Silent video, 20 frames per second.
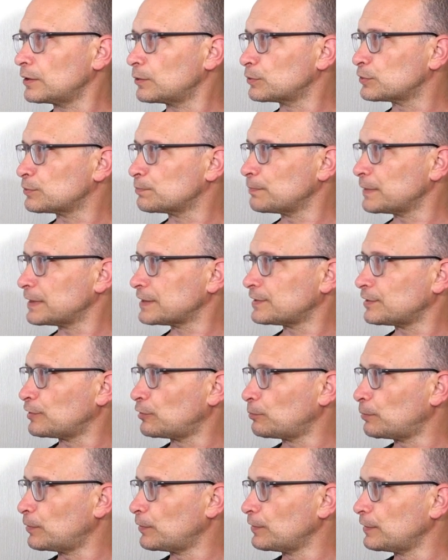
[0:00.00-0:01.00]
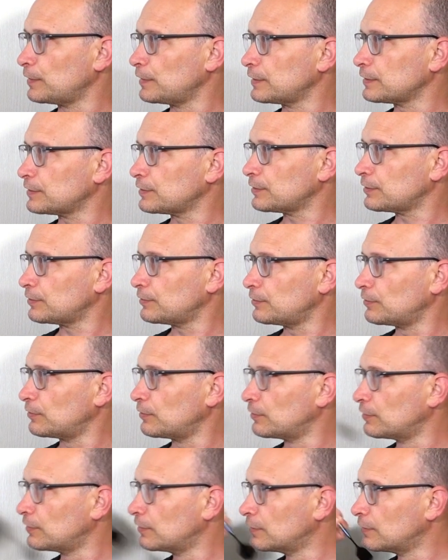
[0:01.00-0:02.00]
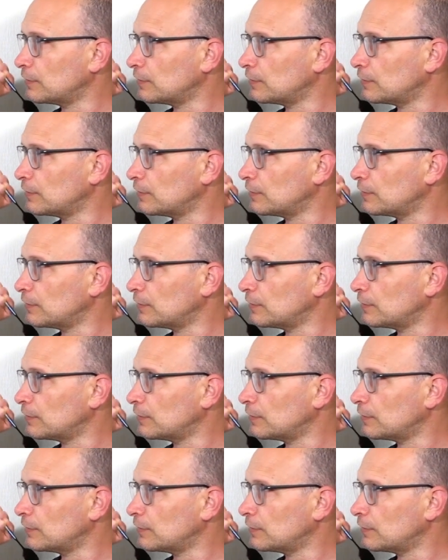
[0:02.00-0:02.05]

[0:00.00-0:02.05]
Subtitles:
always mess it up on the last throw.